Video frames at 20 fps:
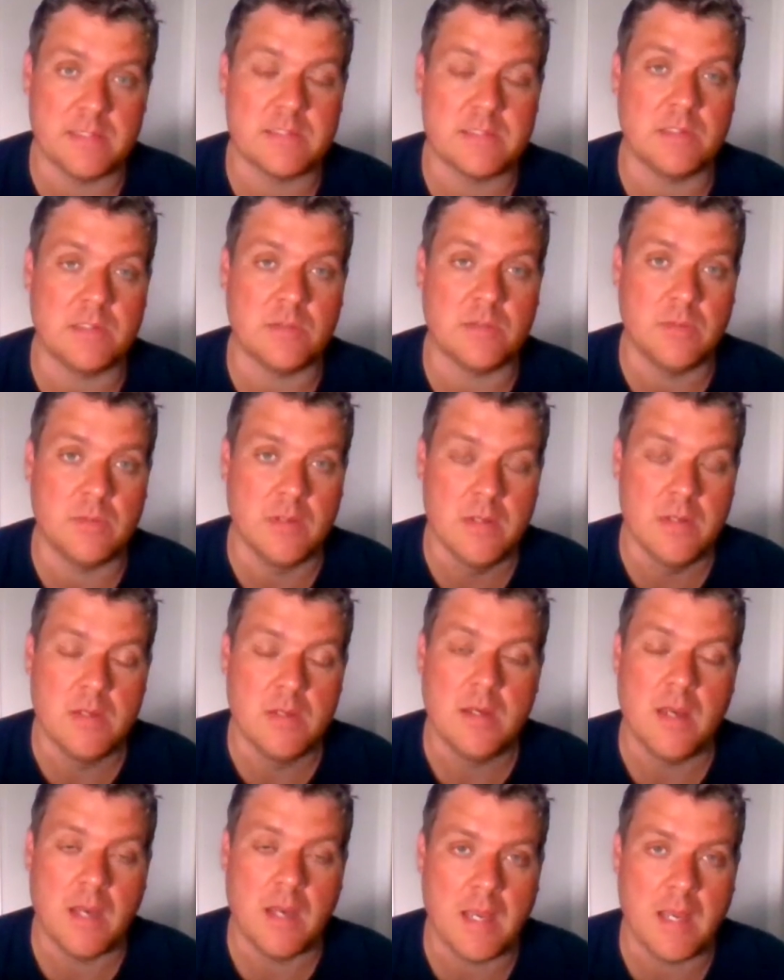So
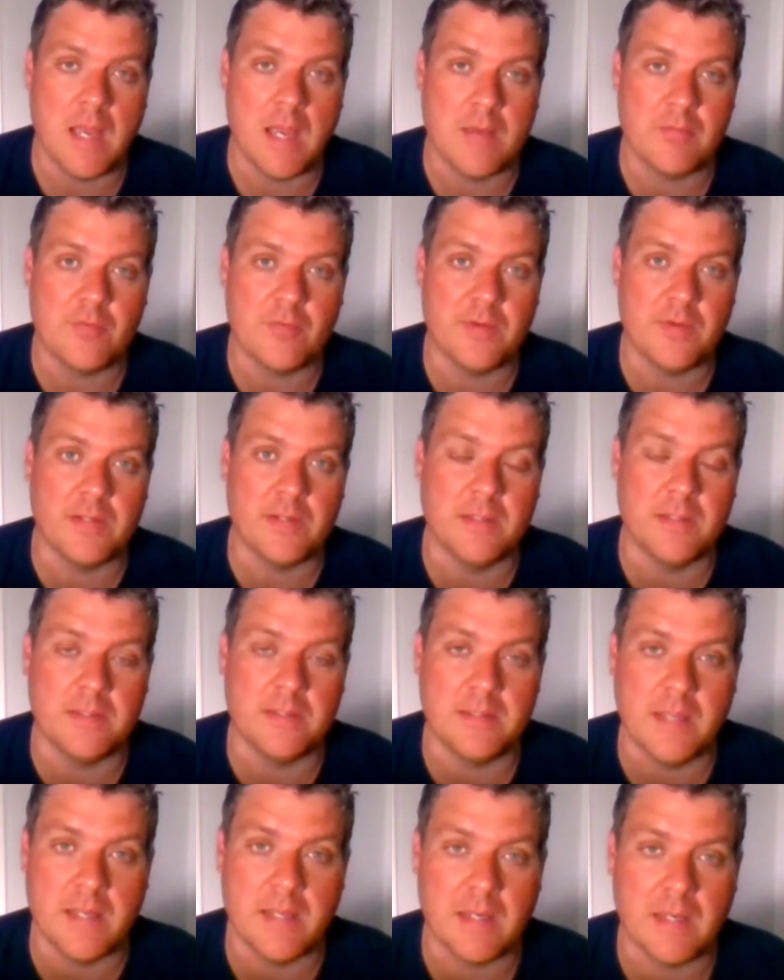I have a feeling
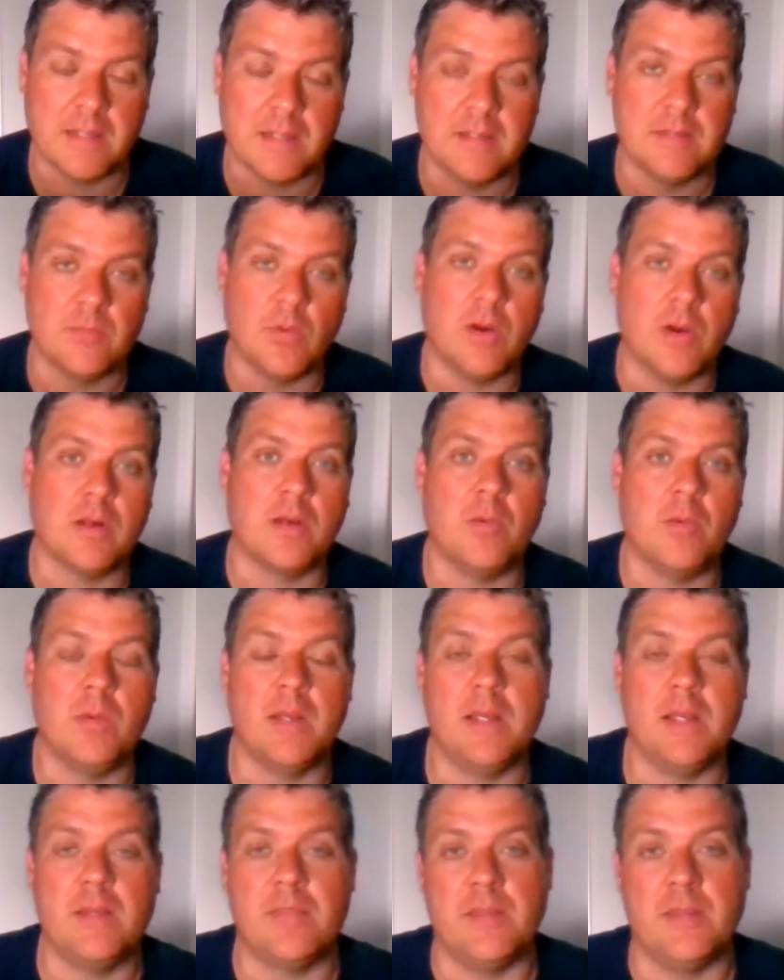that I could walk
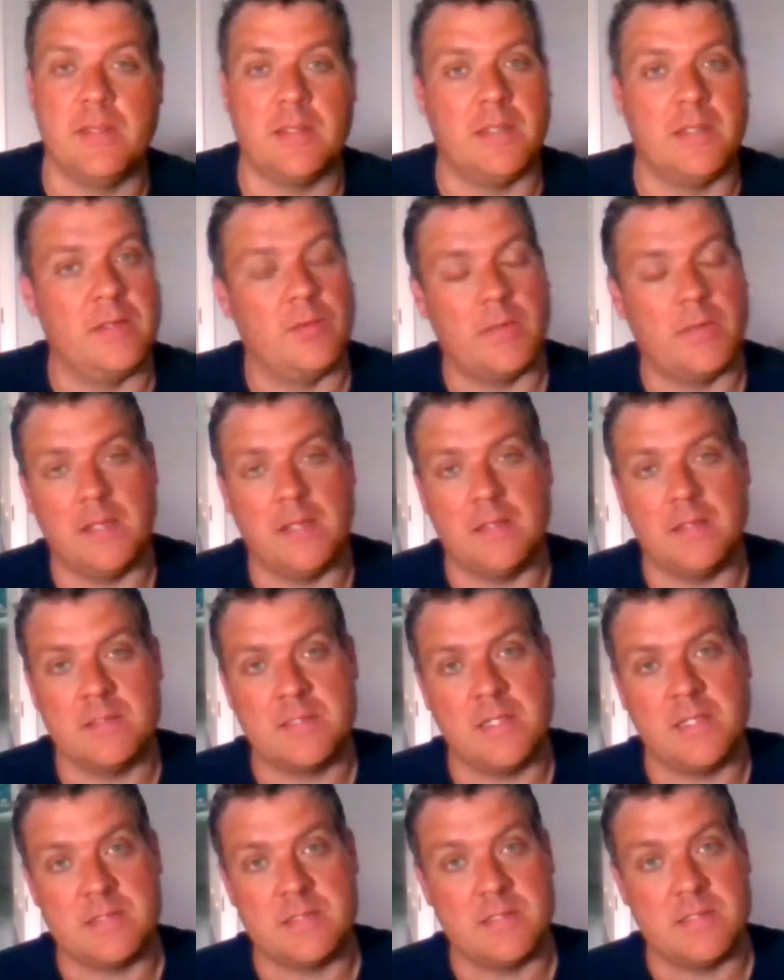away thinking, okay, this
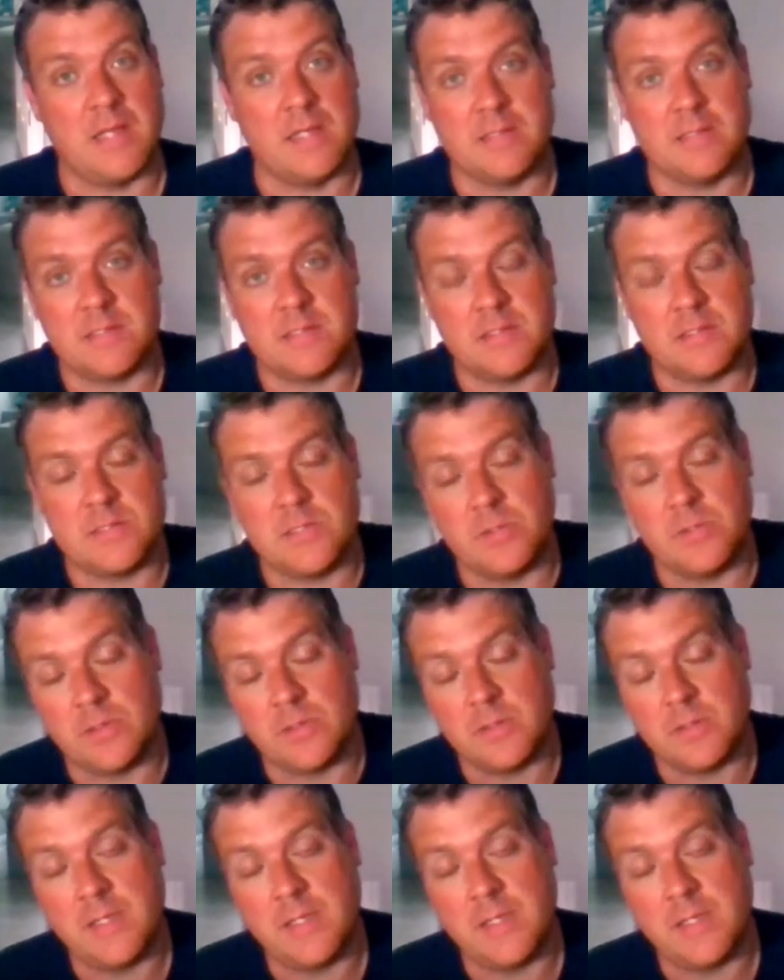kid's not just a shooter.